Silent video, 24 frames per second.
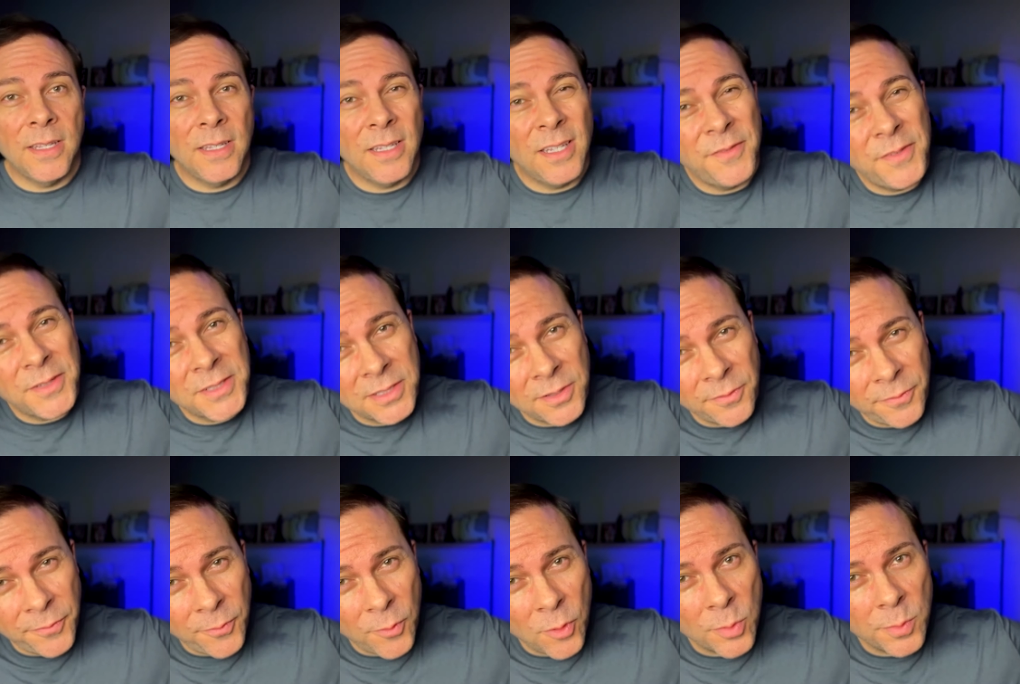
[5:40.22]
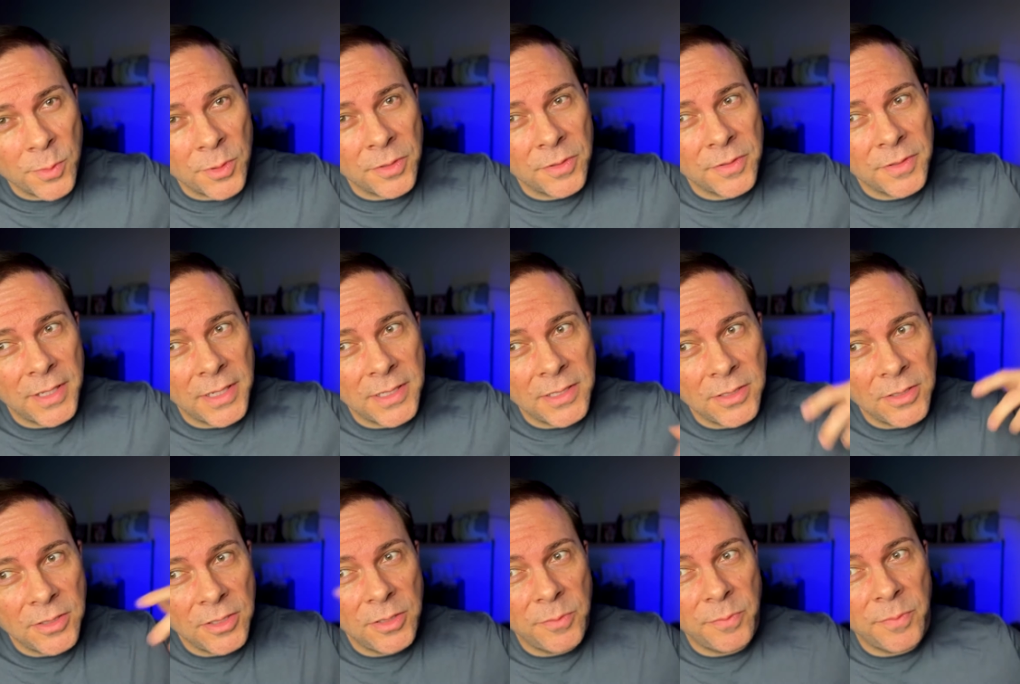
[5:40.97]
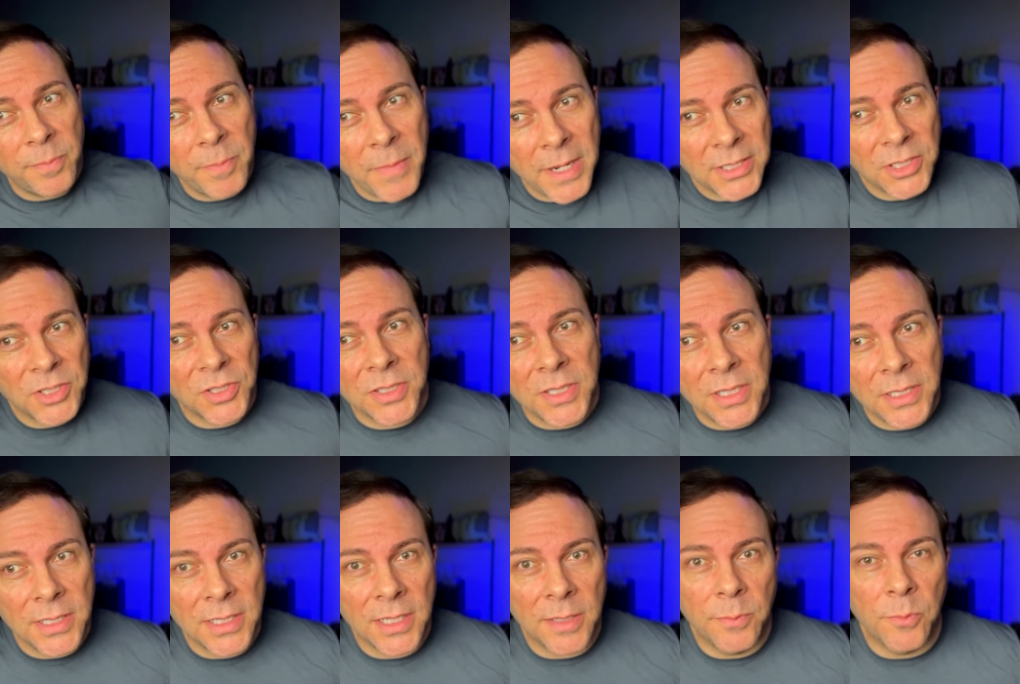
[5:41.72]
If it's the former, then you might just
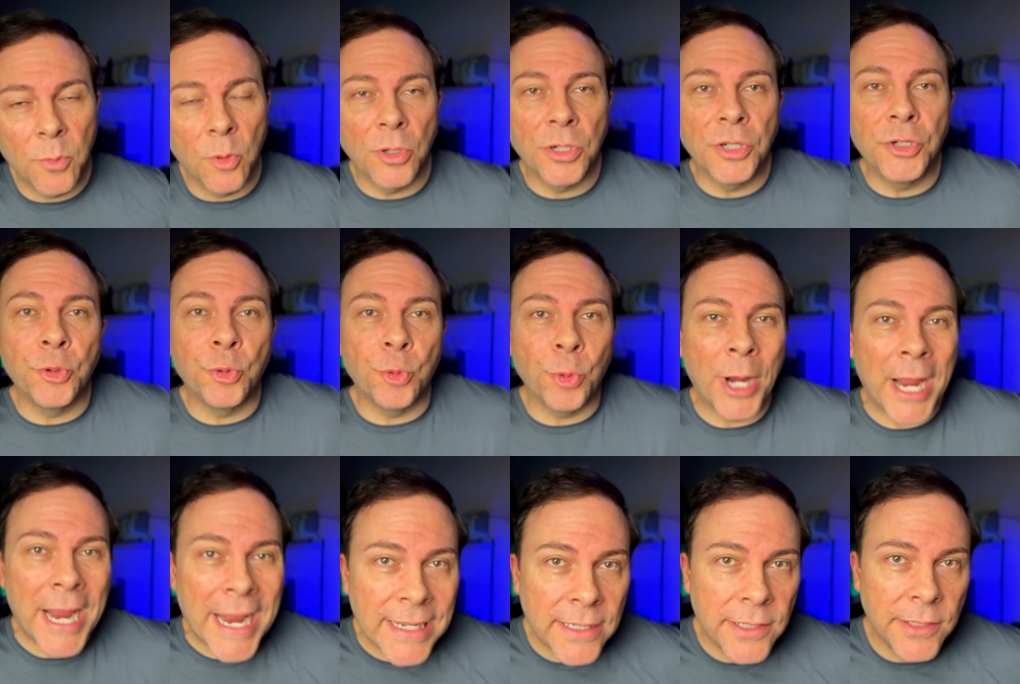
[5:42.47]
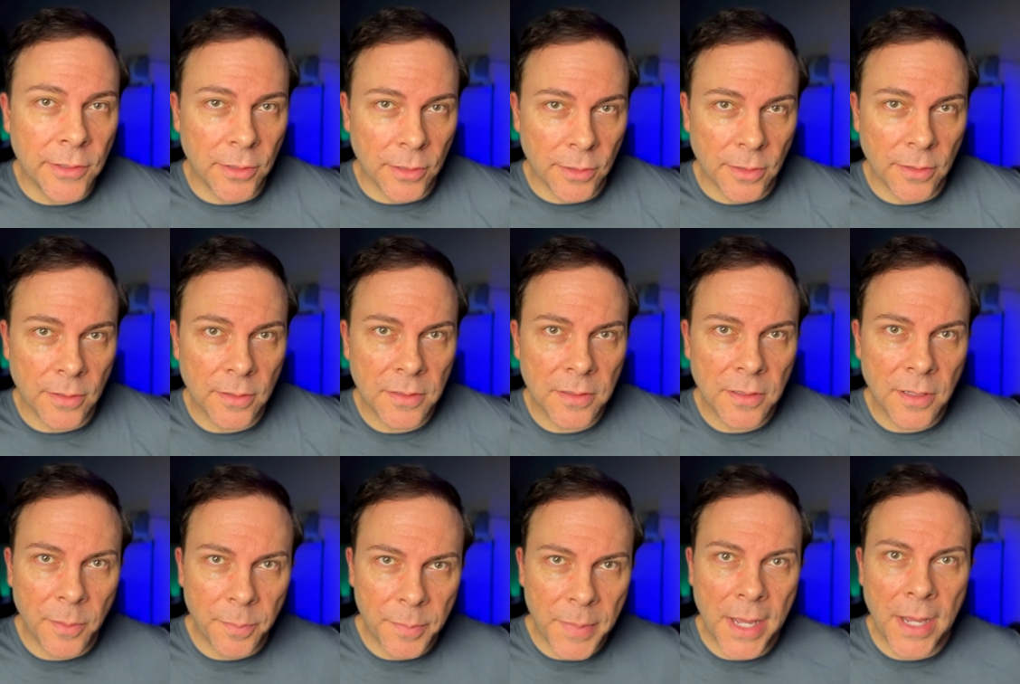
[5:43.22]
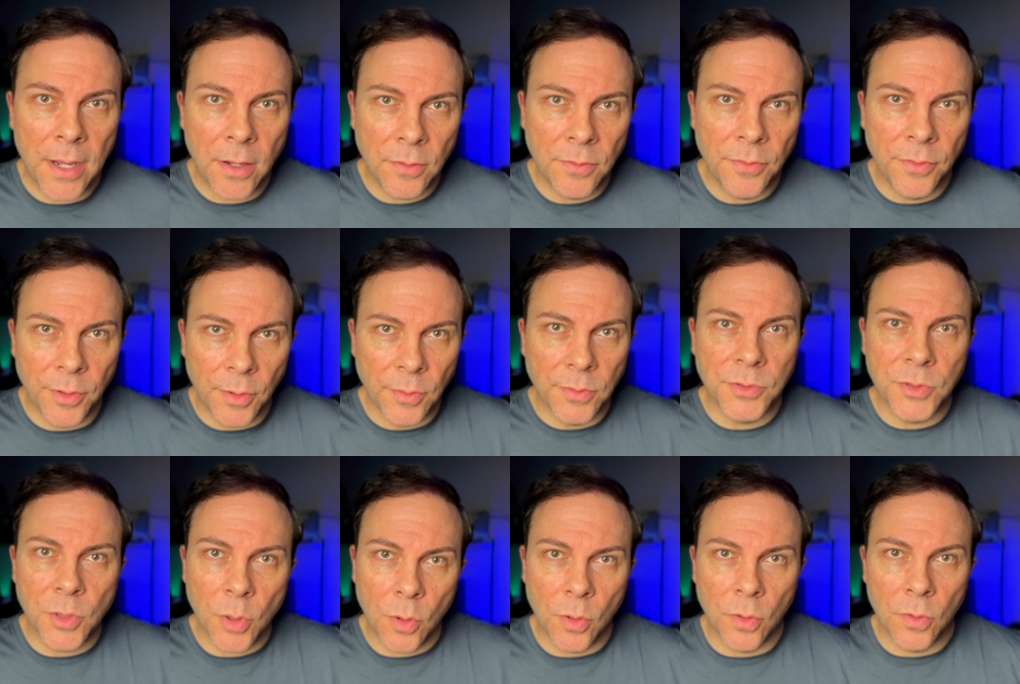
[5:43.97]
need to get more granular about
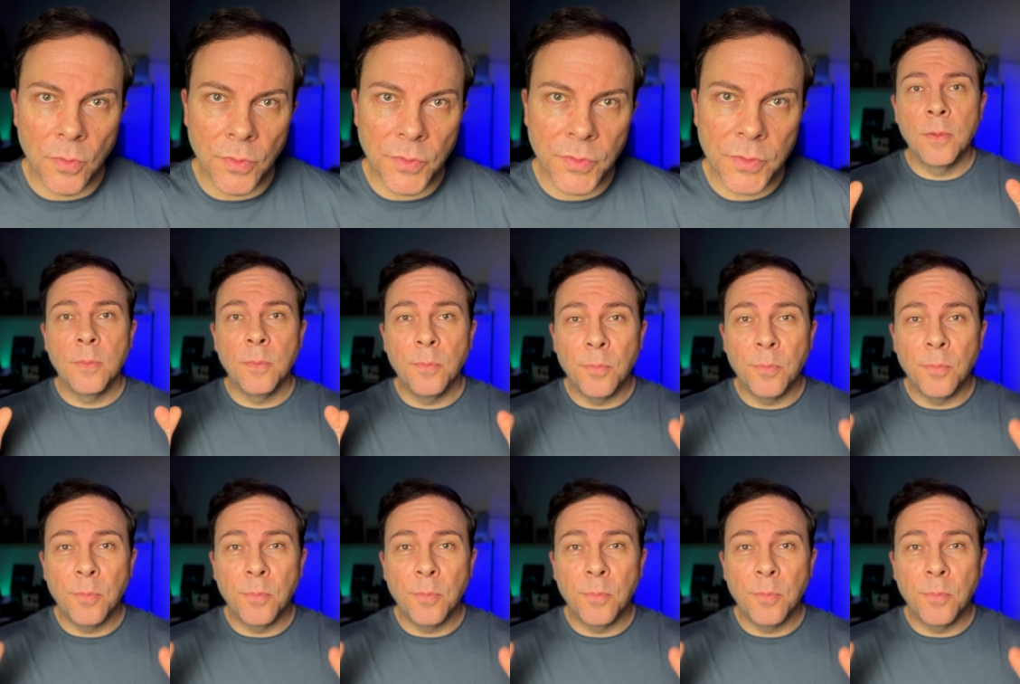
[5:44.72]
those goals.